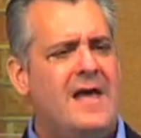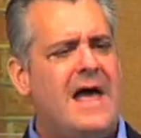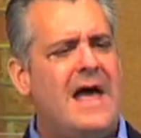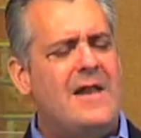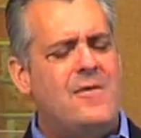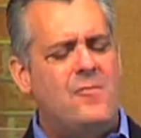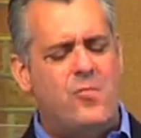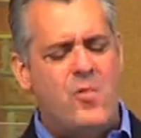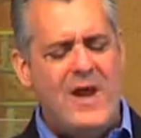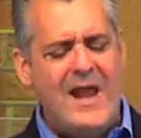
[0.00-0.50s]

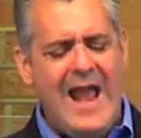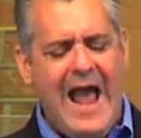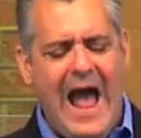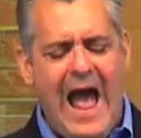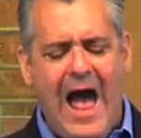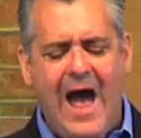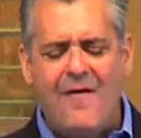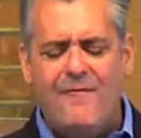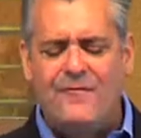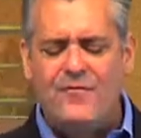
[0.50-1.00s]
And we
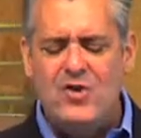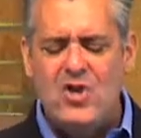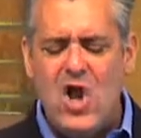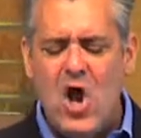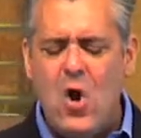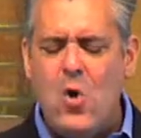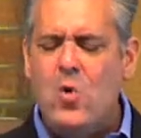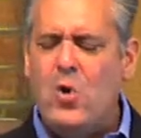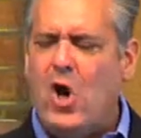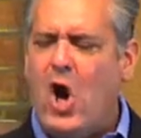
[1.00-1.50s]
have
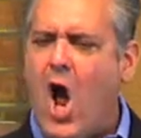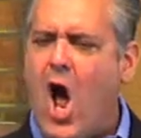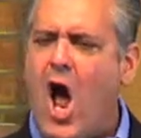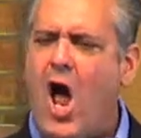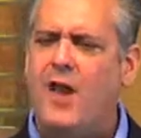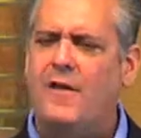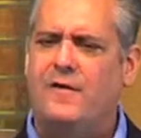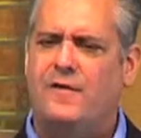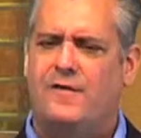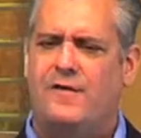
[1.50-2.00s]
no
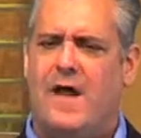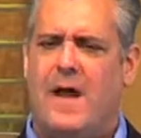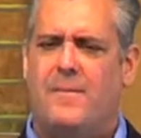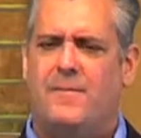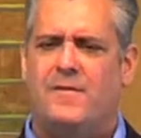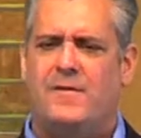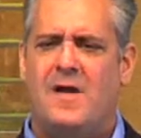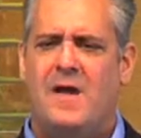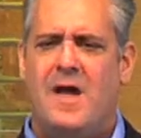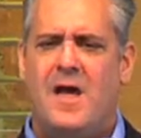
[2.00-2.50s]

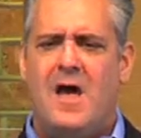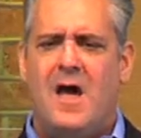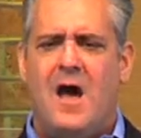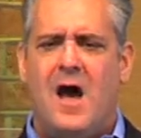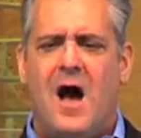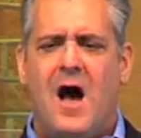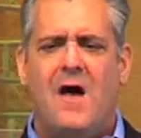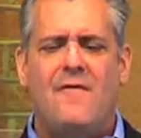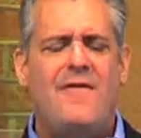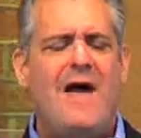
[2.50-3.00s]
concept
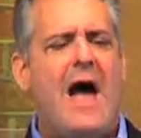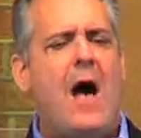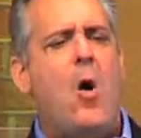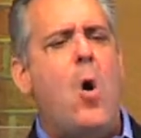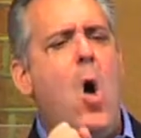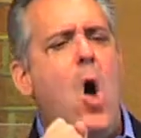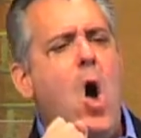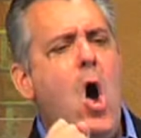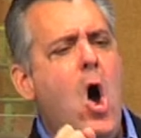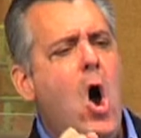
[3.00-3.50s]
of how
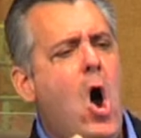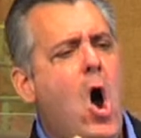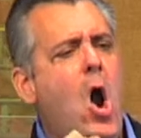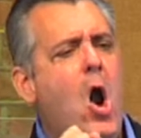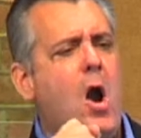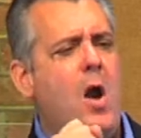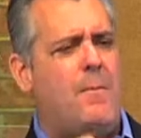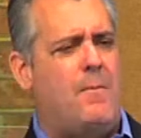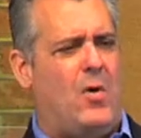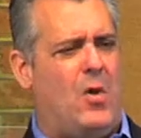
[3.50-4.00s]

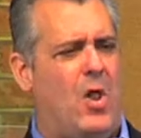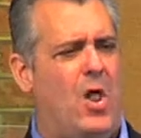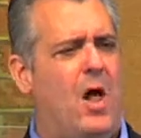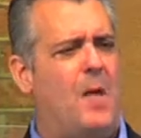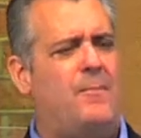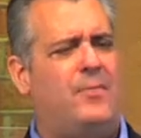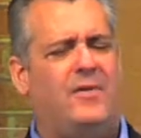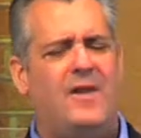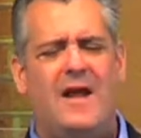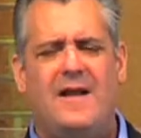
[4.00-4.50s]
horrible a
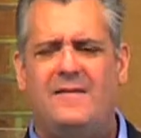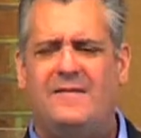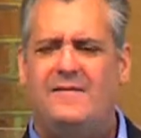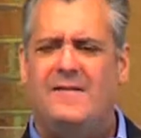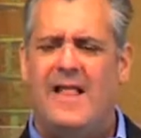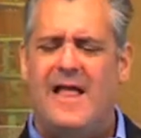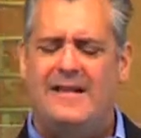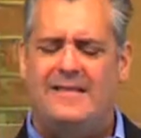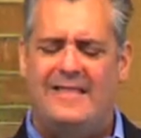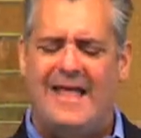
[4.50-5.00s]
place
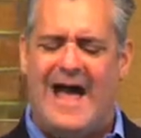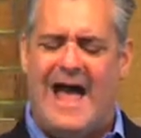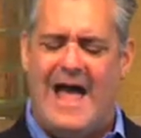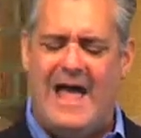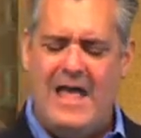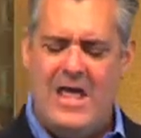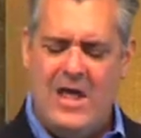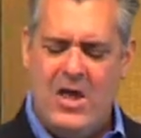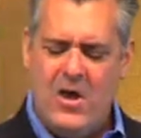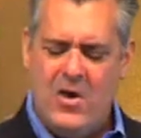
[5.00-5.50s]
like
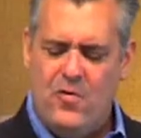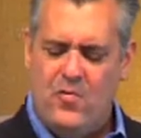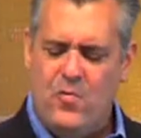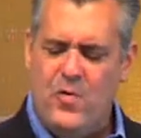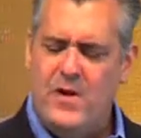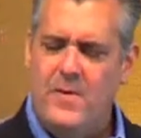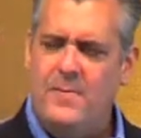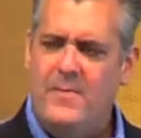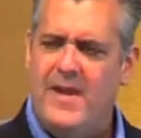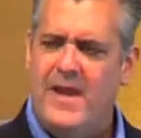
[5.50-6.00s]
that
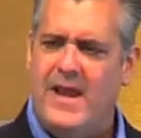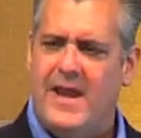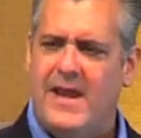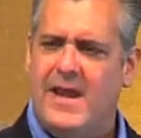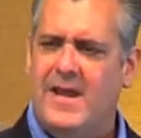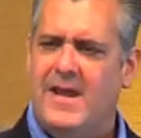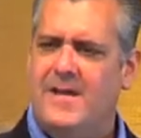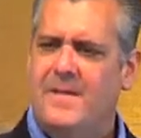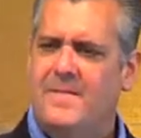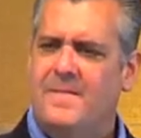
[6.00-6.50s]
would
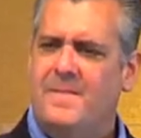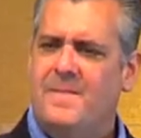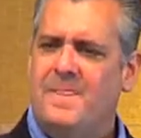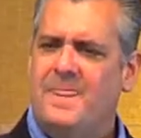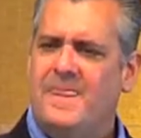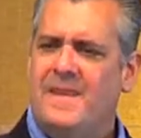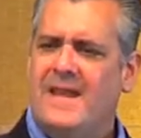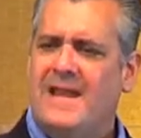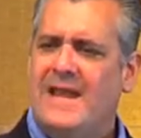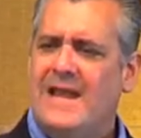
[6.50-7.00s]
be.
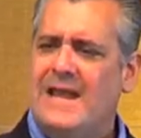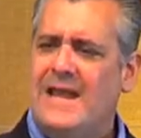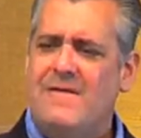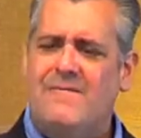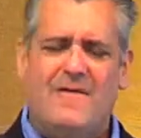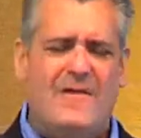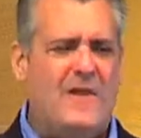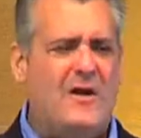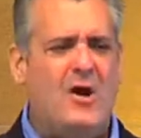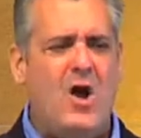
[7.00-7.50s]

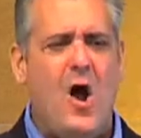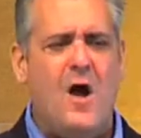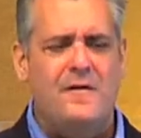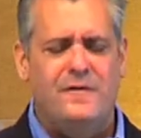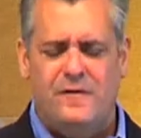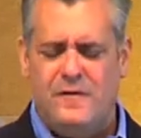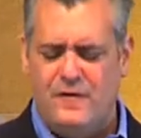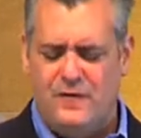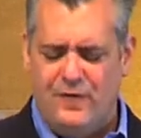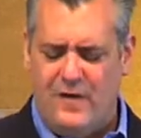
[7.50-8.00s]
Even the
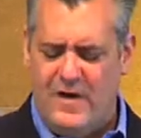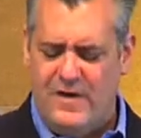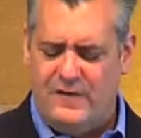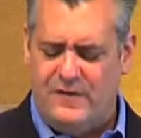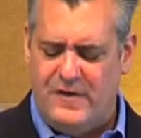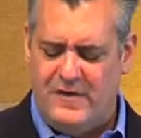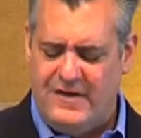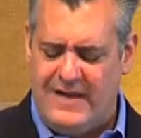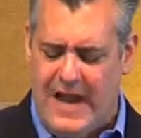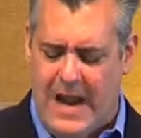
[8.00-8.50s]

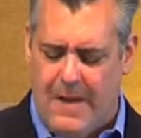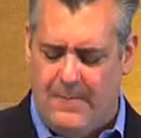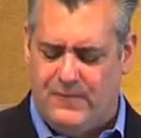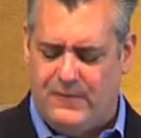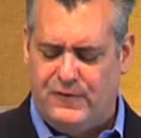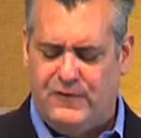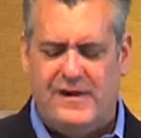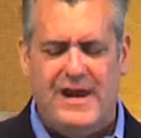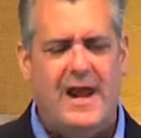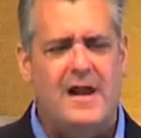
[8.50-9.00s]
concentration
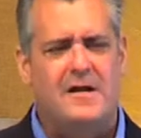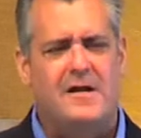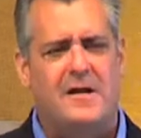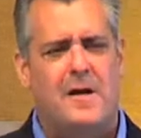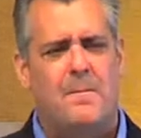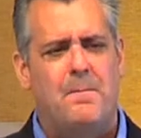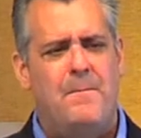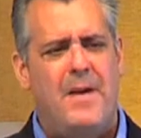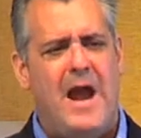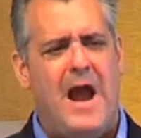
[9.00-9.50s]
camps can not
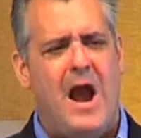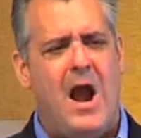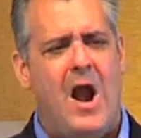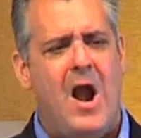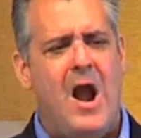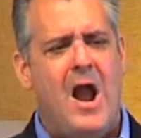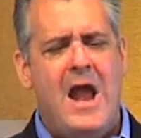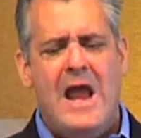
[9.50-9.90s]
compare.